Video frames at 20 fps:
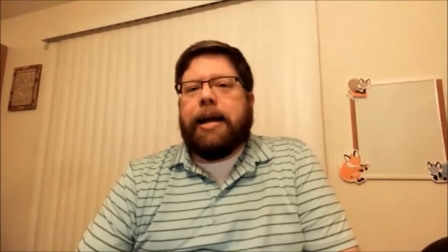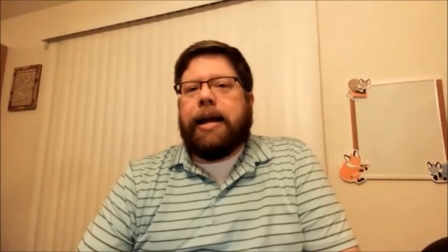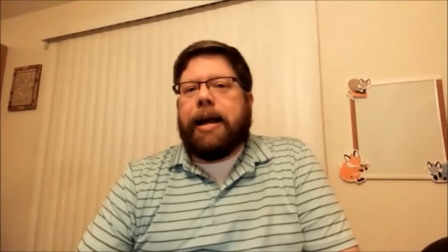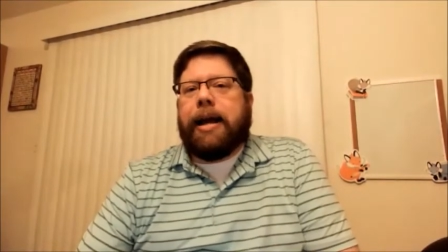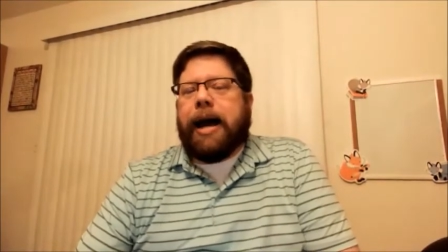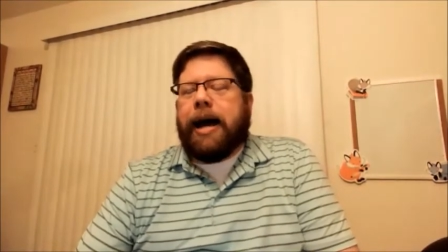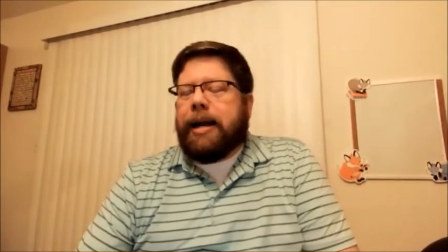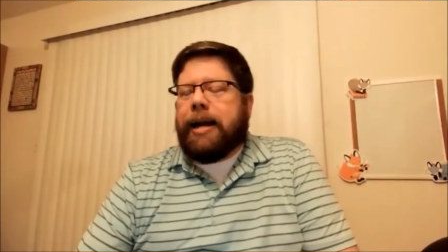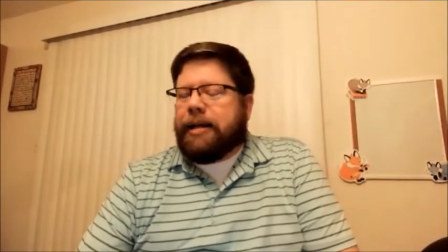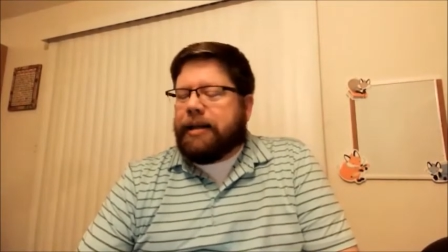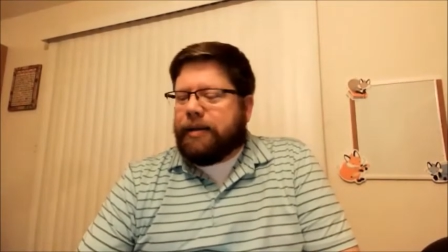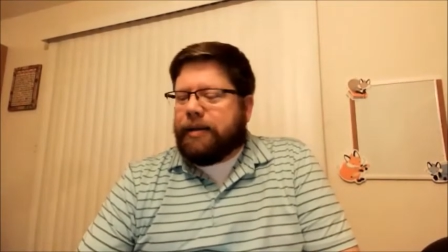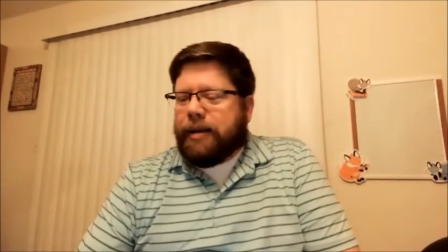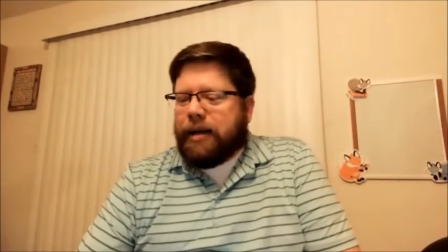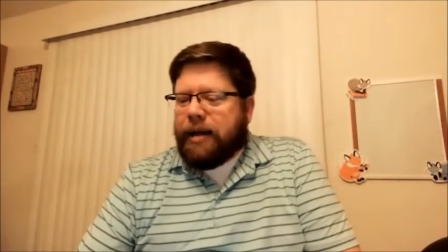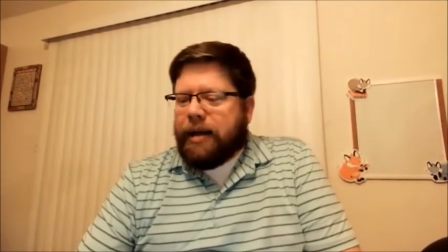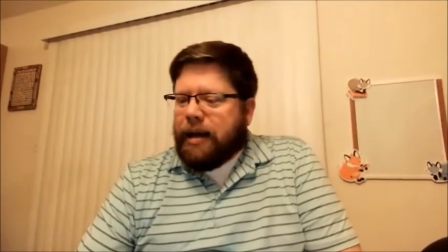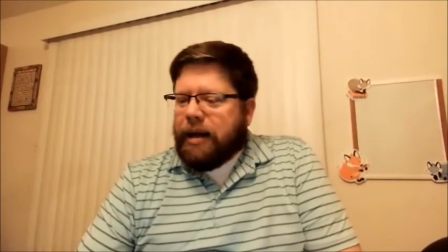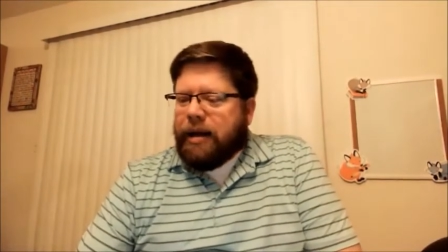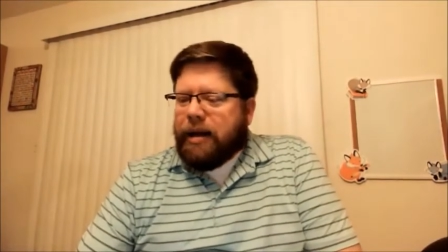God is
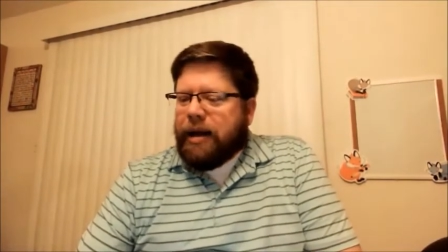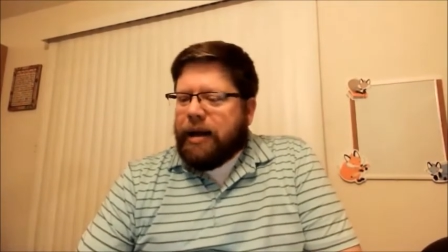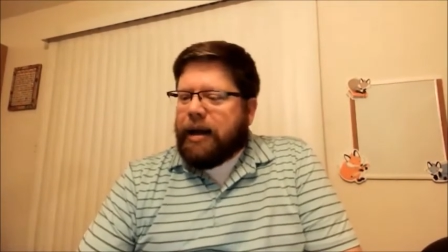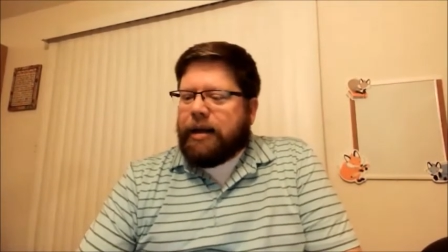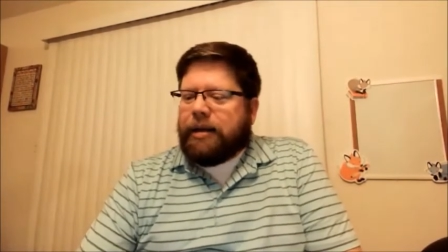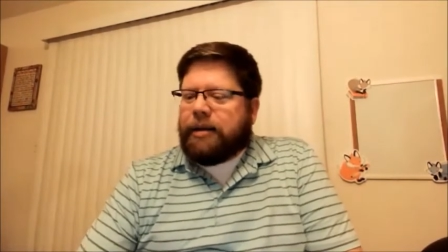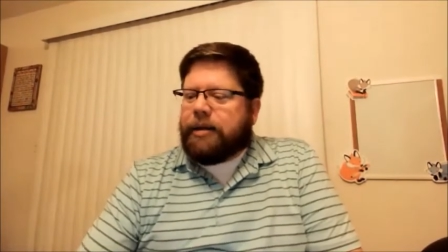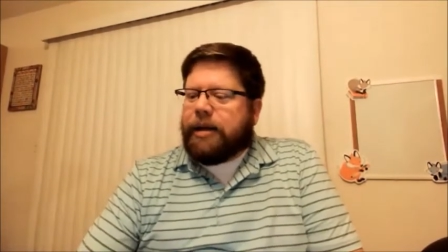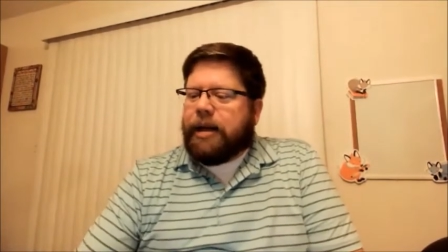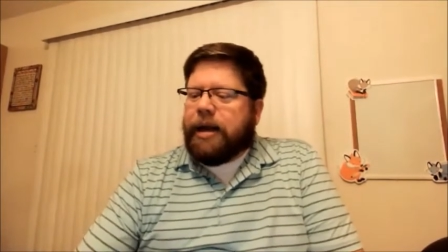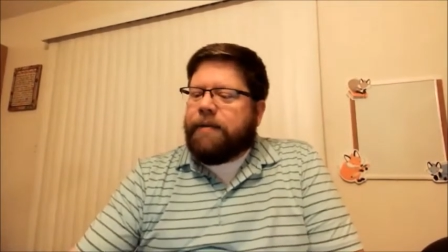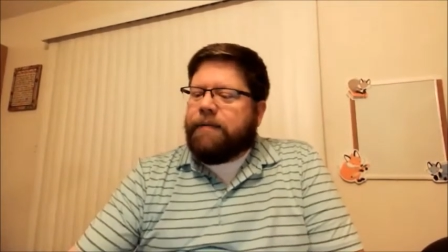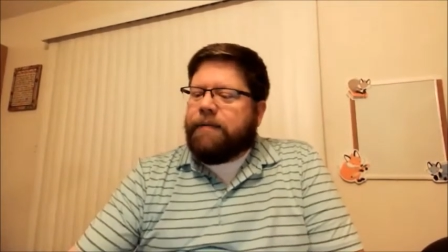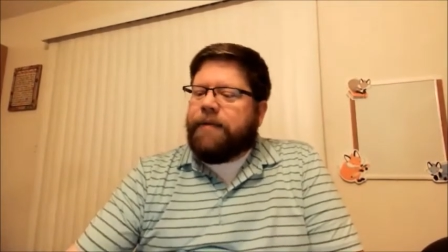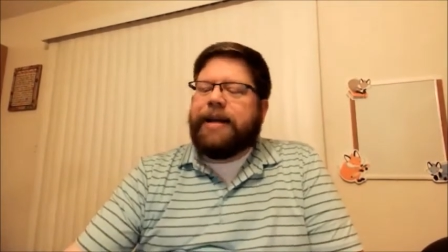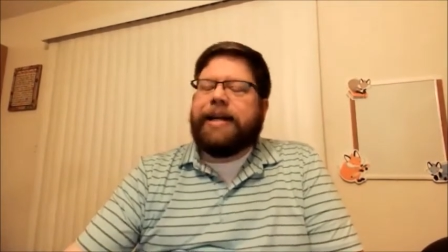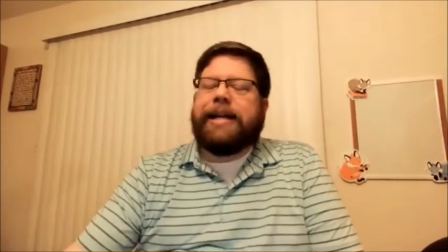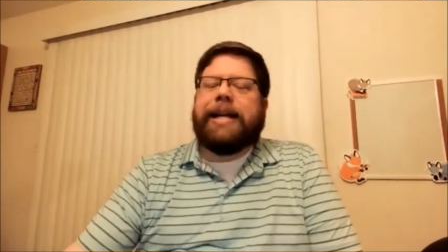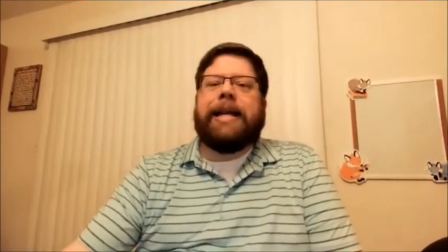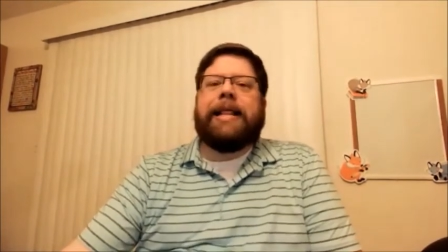is
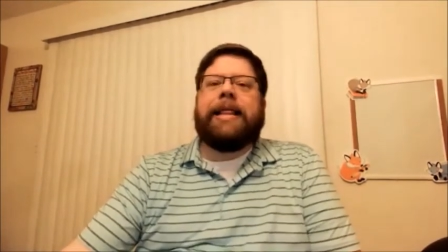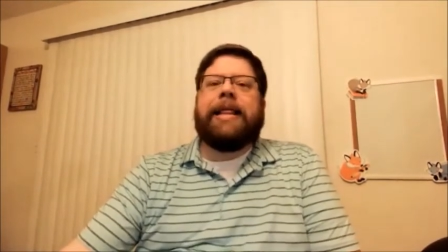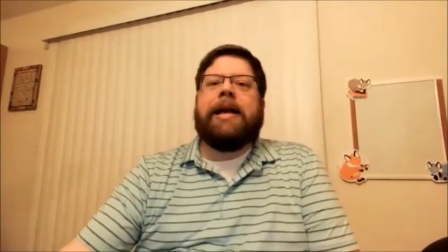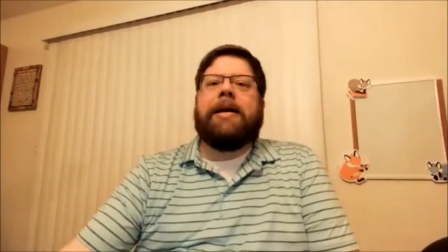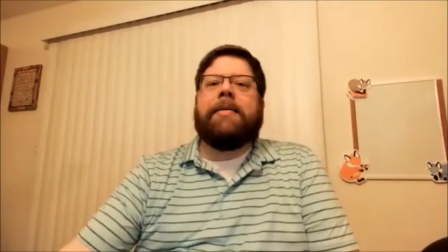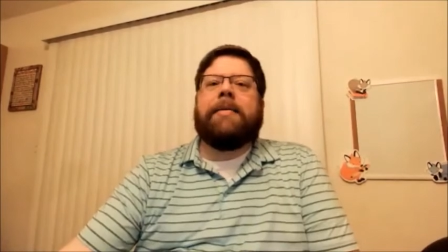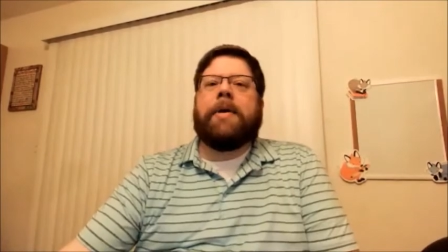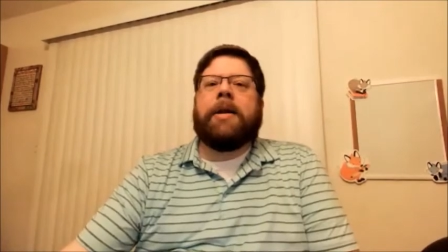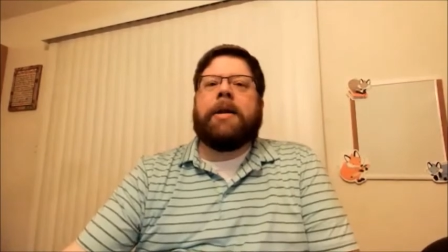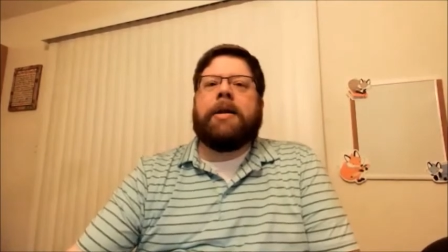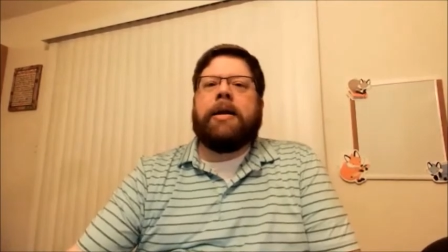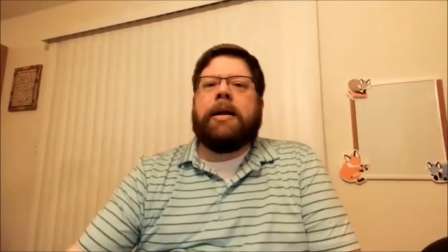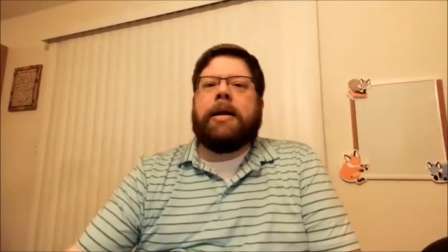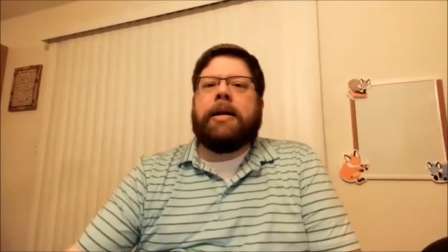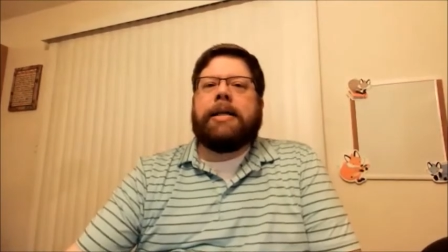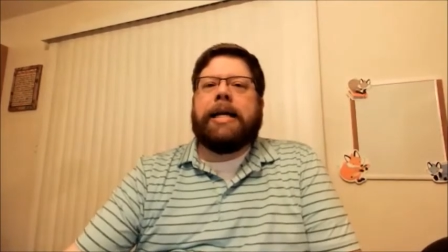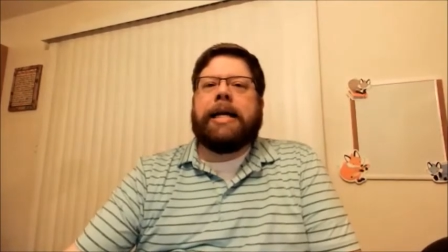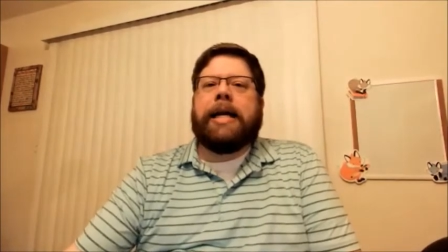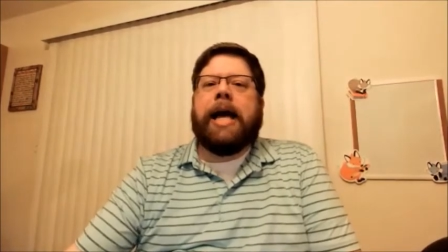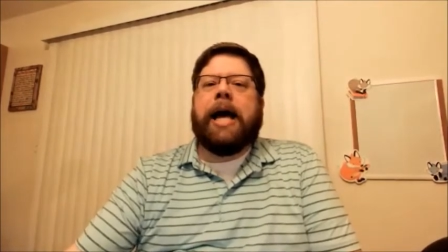convicting them and
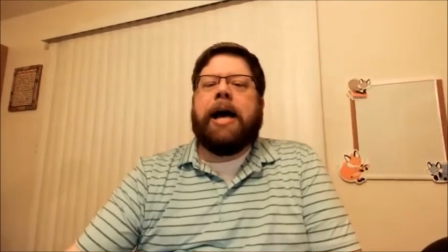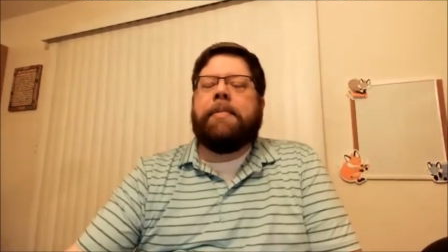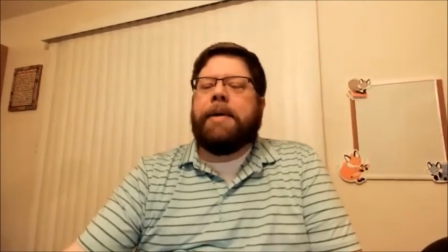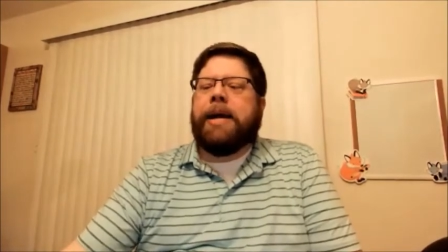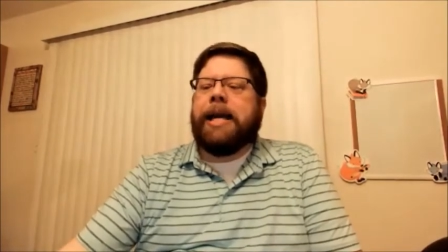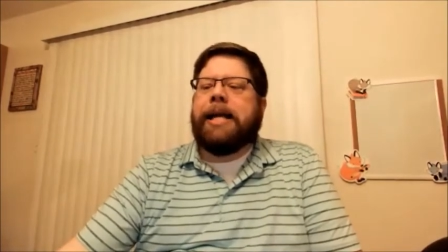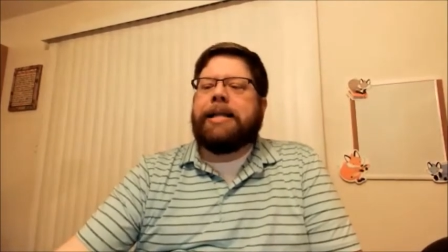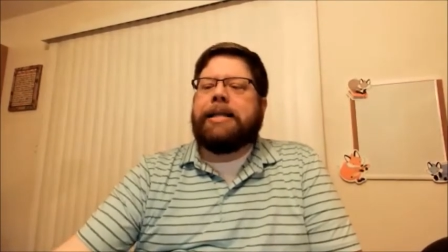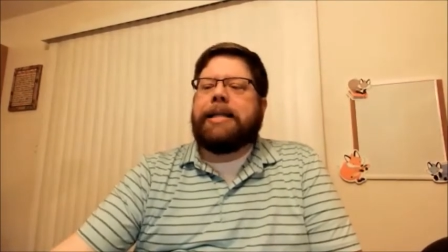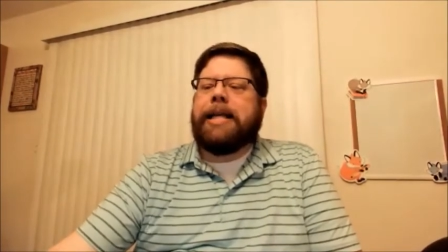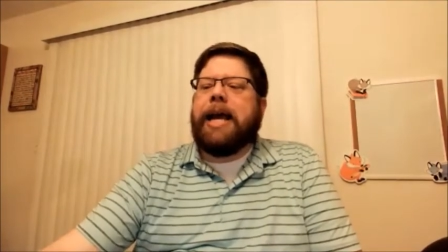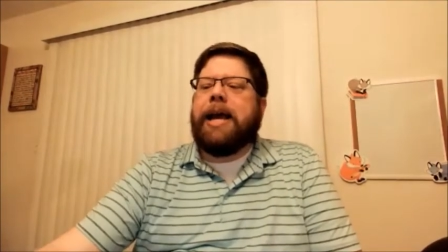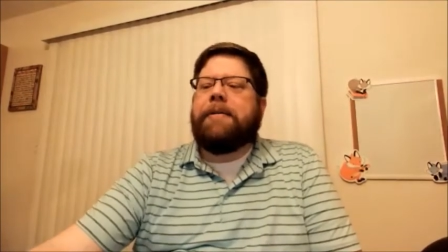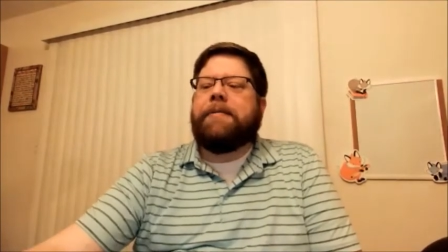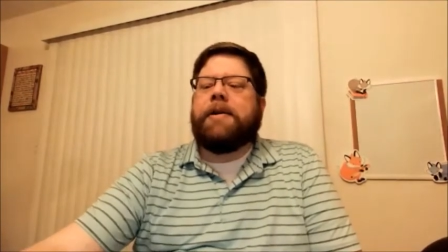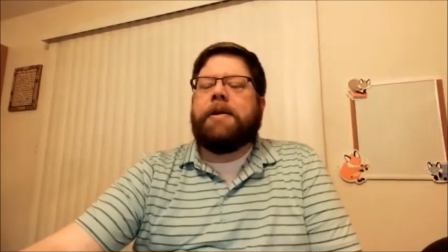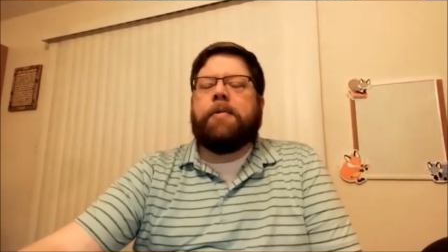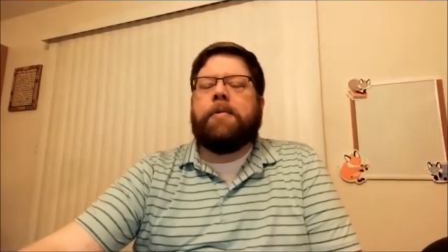to come and get saved.